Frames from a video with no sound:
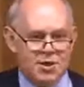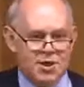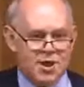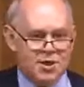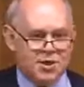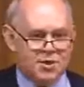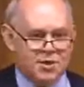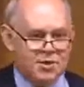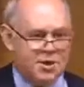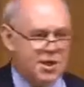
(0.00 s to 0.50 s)

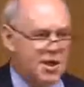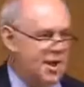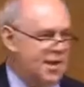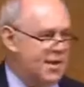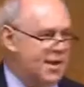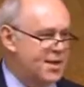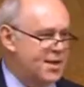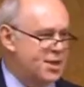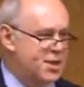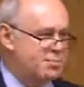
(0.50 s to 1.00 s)
signals,
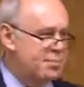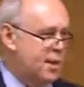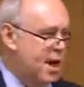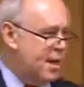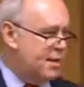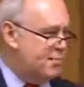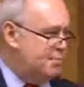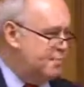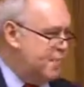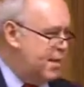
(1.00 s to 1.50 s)
get
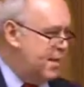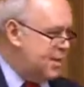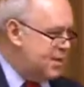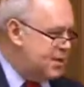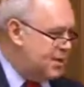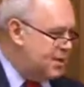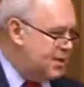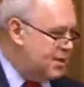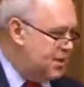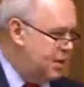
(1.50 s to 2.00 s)
smart
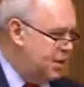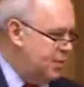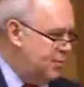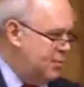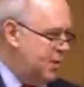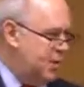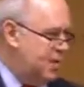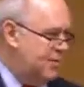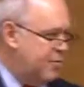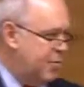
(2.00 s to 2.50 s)
meters
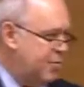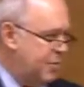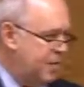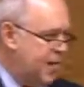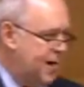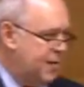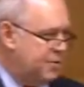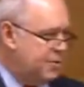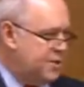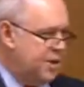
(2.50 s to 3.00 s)
when they're rolled
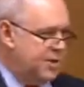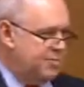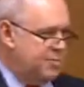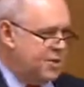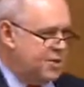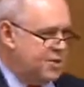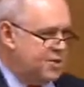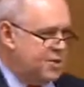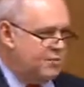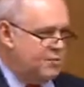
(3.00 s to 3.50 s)
out
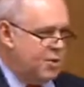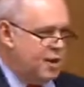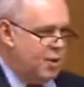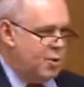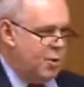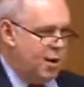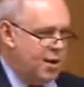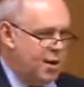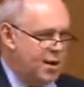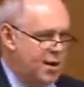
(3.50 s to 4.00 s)
because they
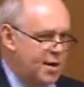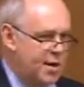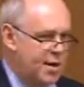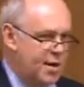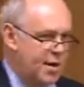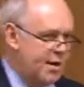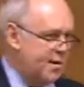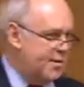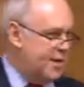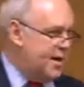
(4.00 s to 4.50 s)
require
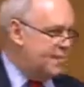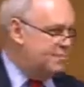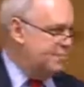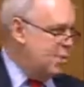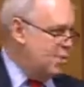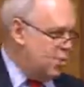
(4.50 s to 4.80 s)
that